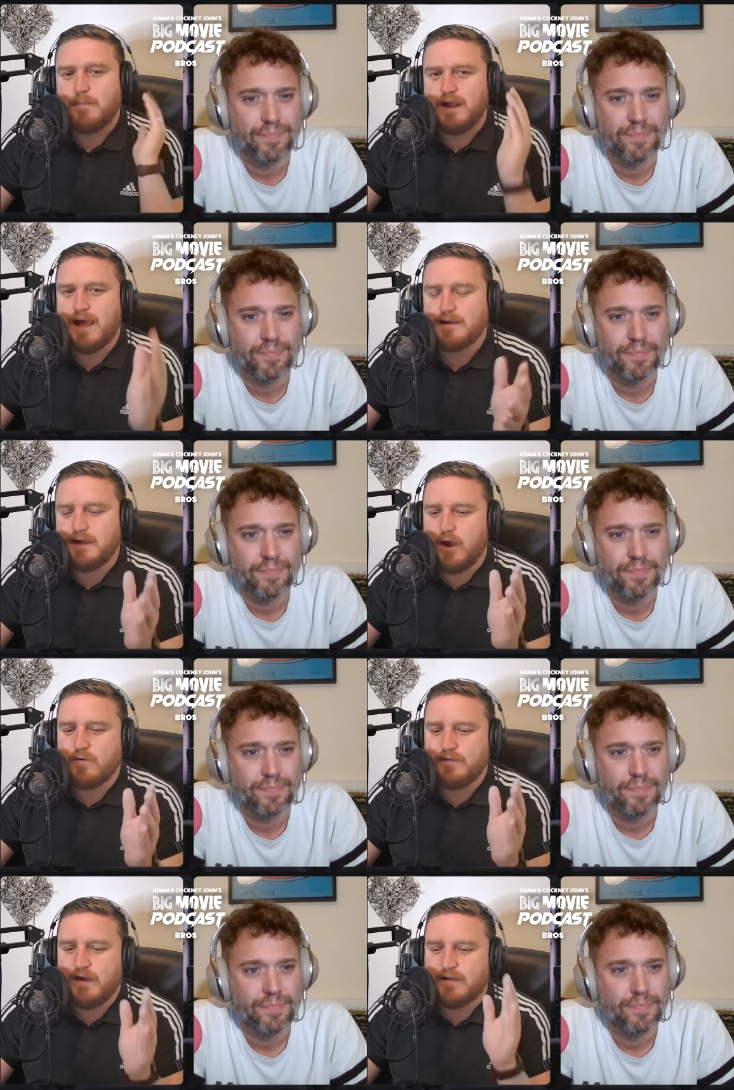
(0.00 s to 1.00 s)
Speaker 1: I'm going to hand it
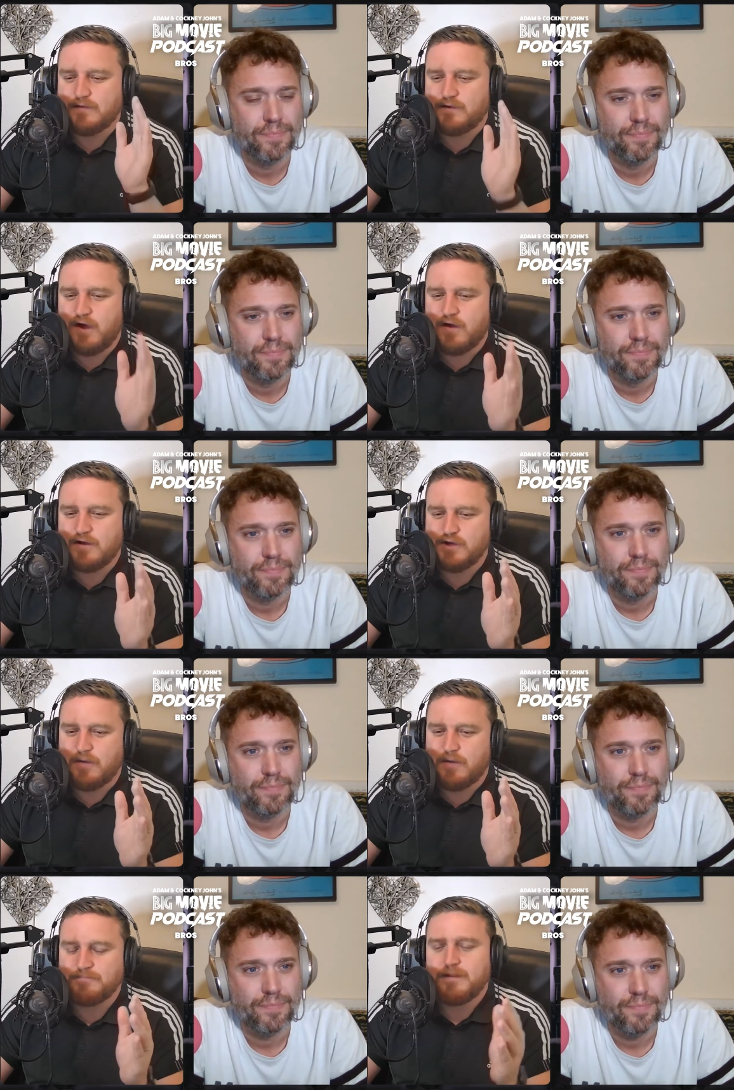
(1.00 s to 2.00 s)
over to Cockney
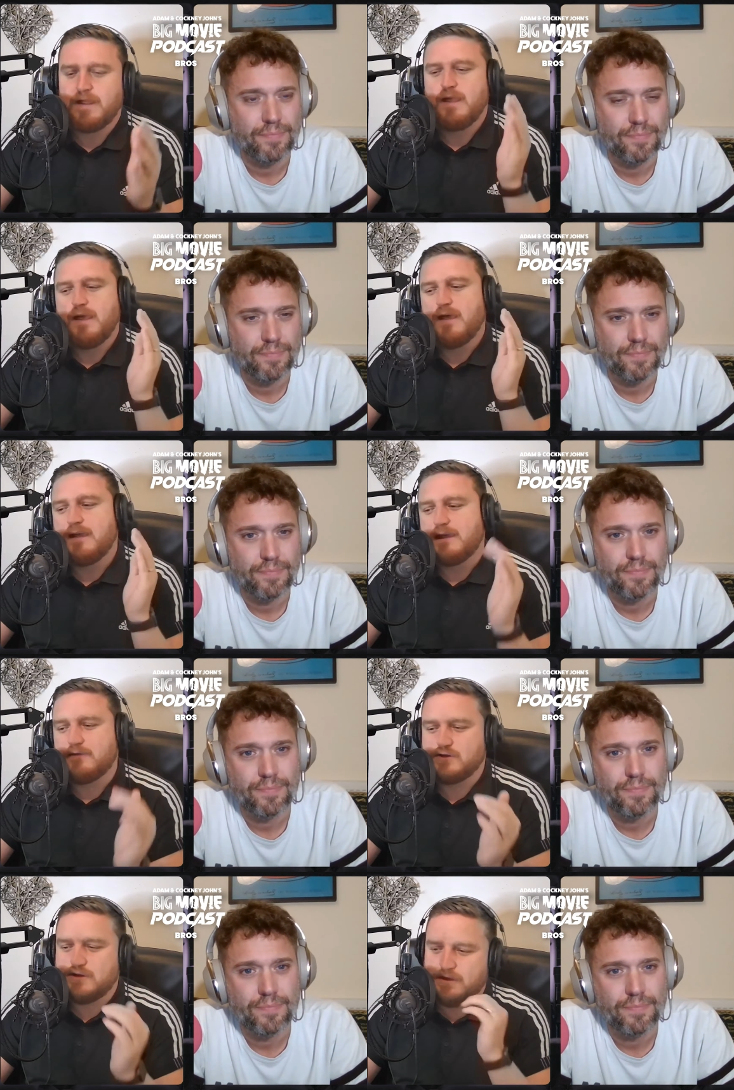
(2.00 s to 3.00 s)
John. Give
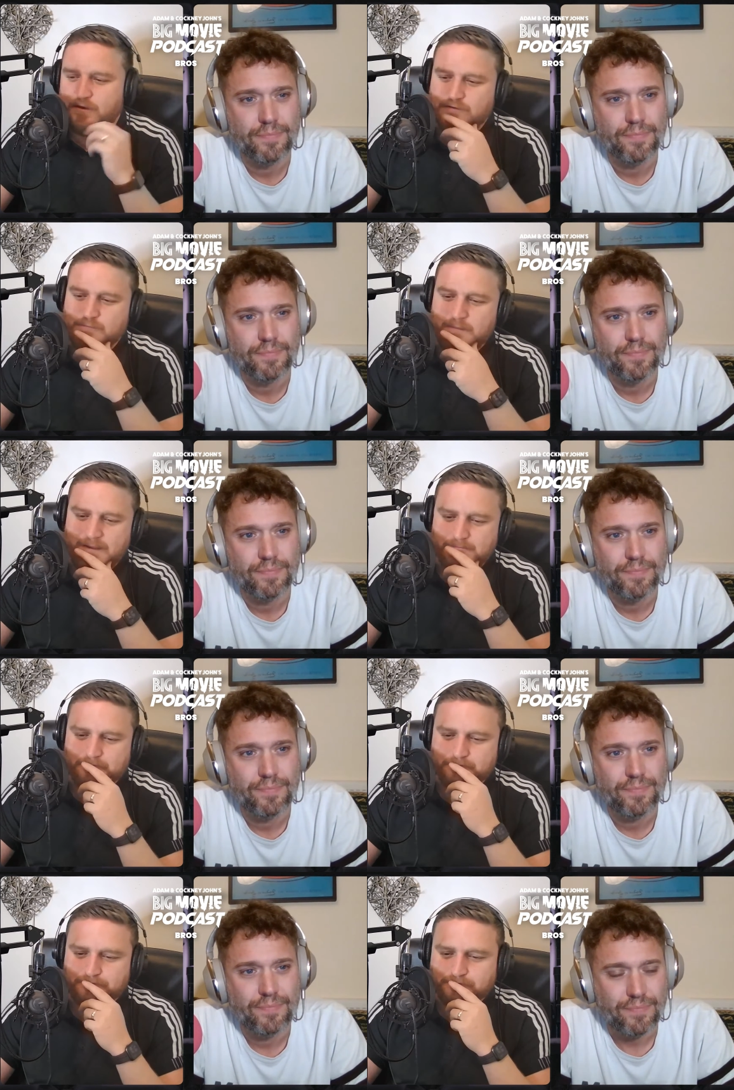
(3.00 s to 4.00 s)
us your thoughts, mate.
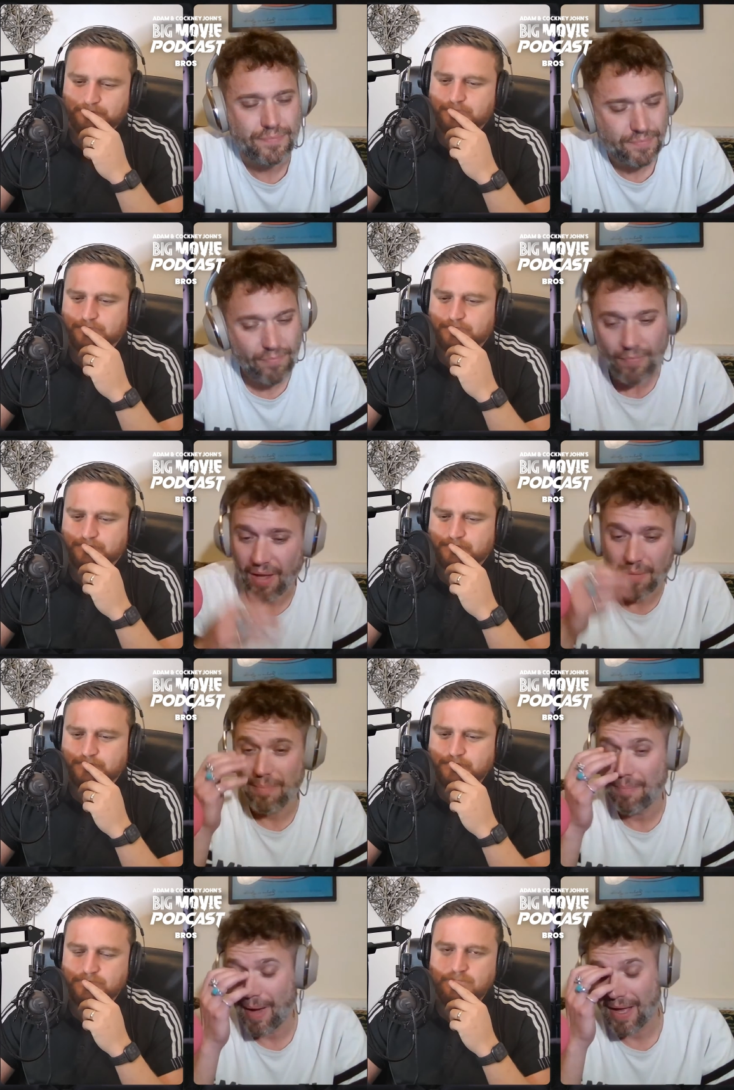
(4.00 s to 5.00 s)

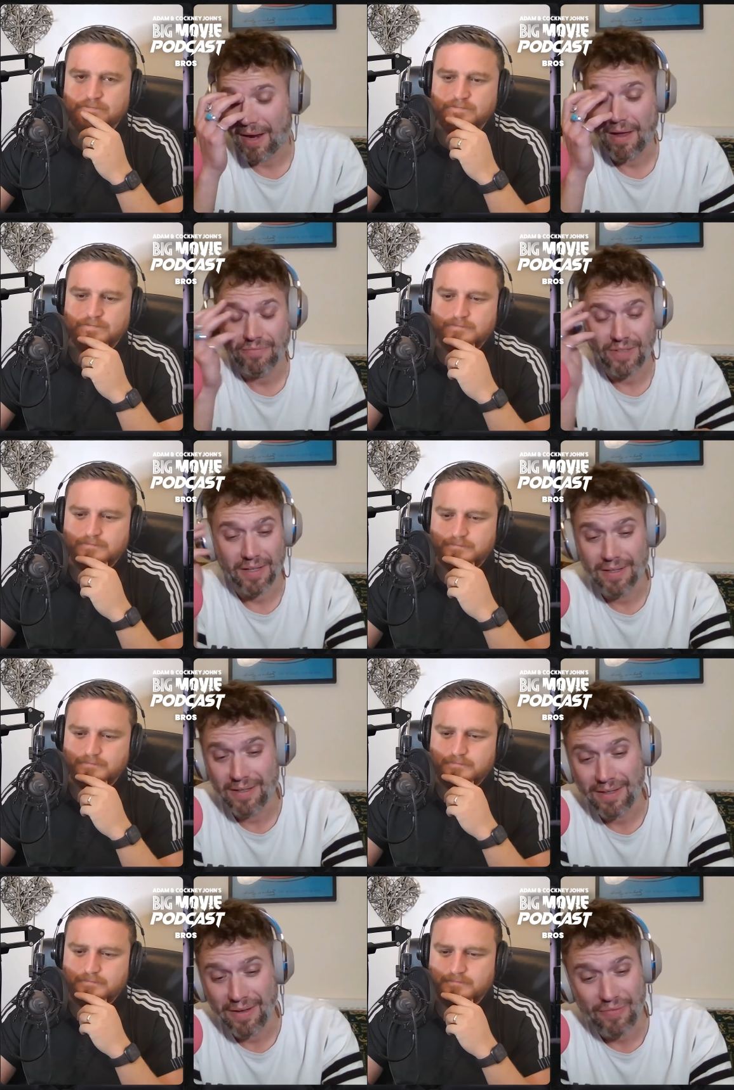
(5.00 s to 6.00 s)
Speaker 2: Mate, I loved
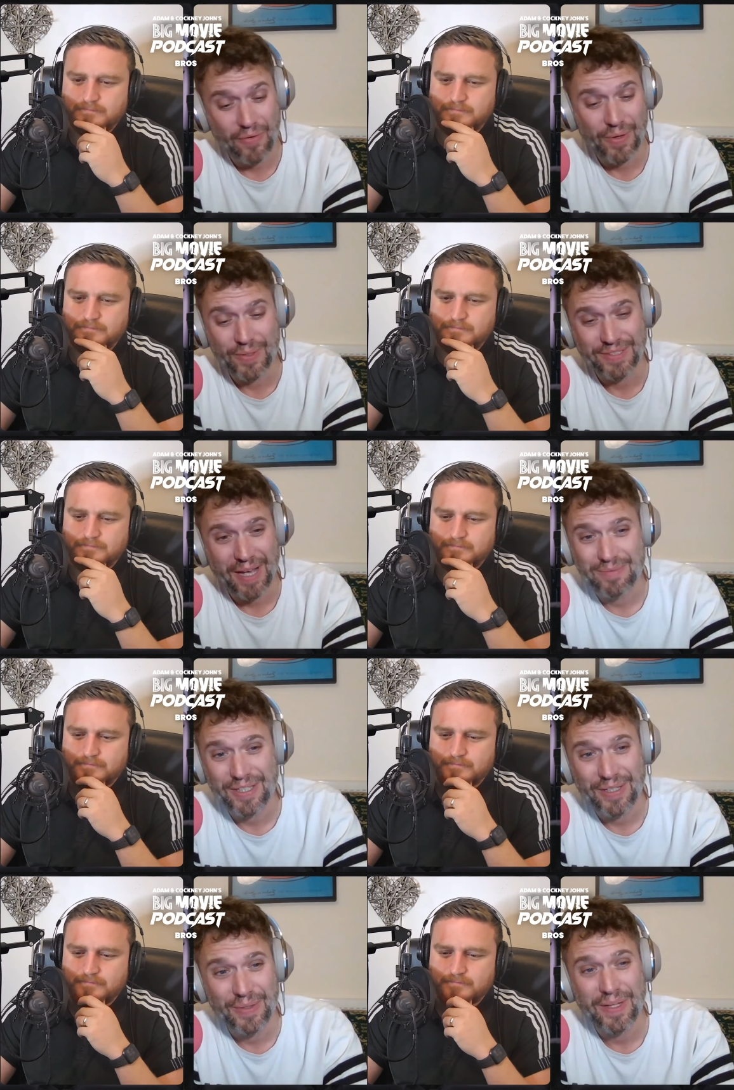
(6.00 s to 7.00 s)
it. I thought it was
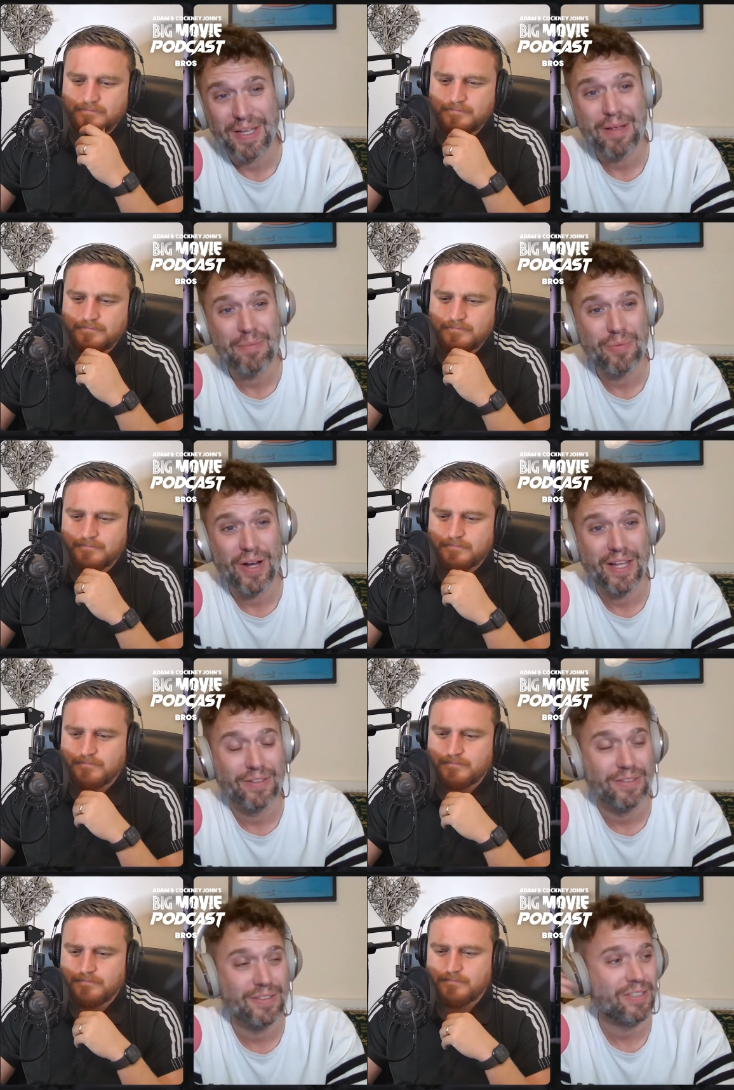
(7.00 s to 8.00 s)
absolutely
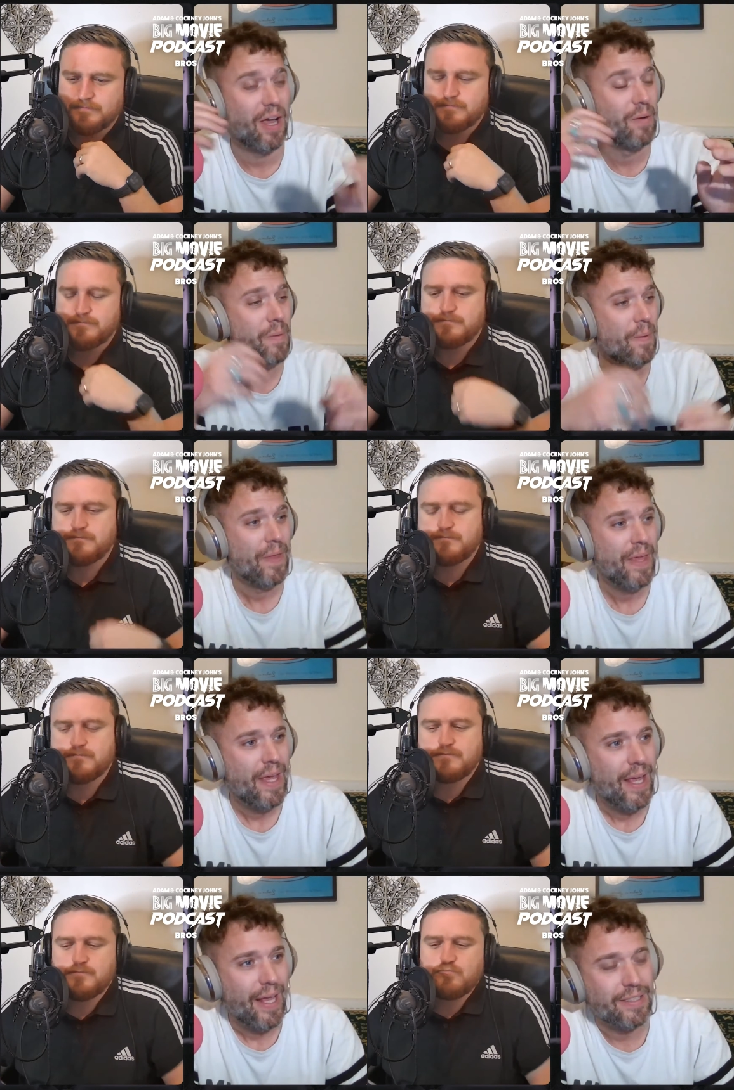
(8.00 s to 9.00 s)
brilliant. So,
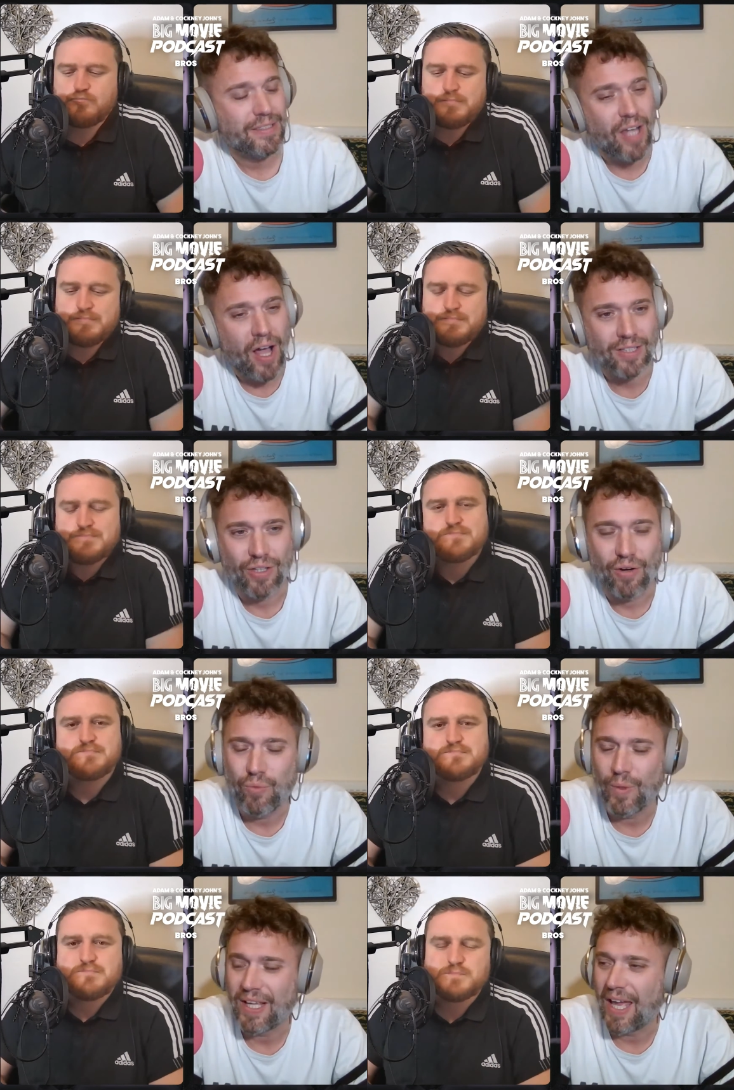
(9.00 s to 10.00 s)
it
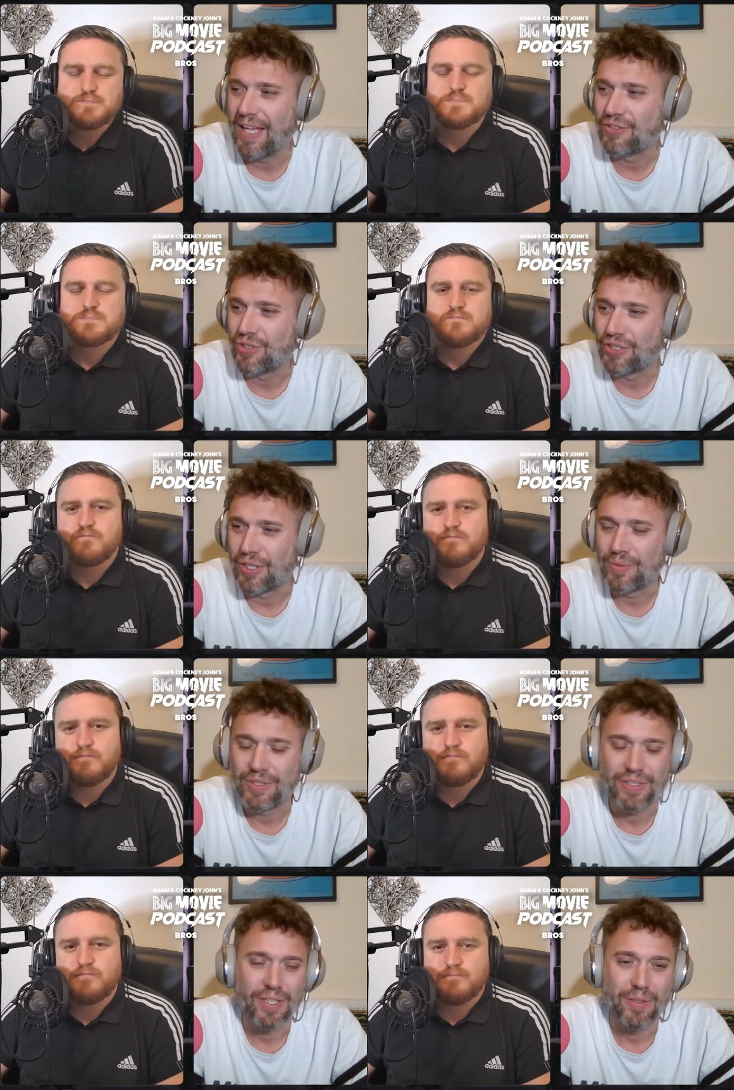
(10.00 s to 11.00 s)
starts off, we get
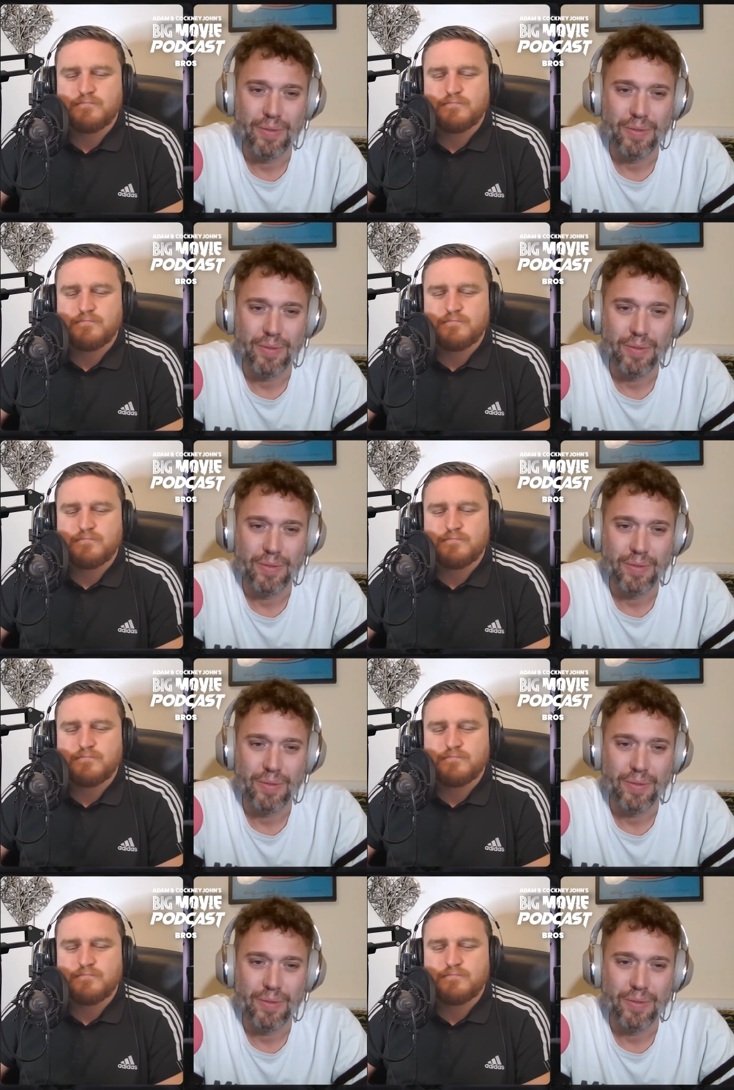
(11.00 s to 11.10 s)
introduced